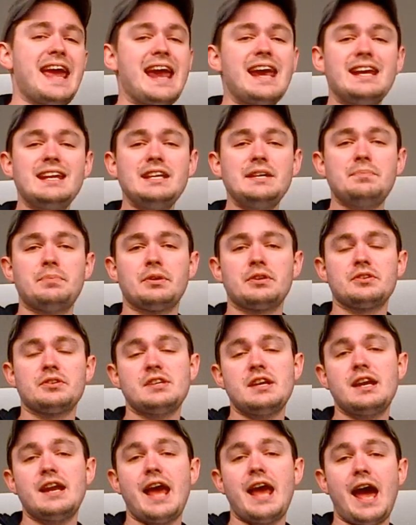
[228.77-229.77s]

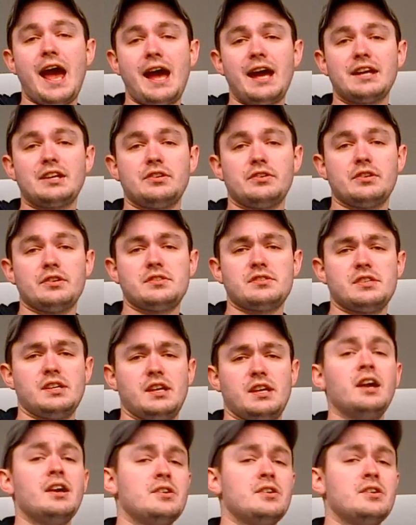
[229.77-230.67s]
80% accuracy.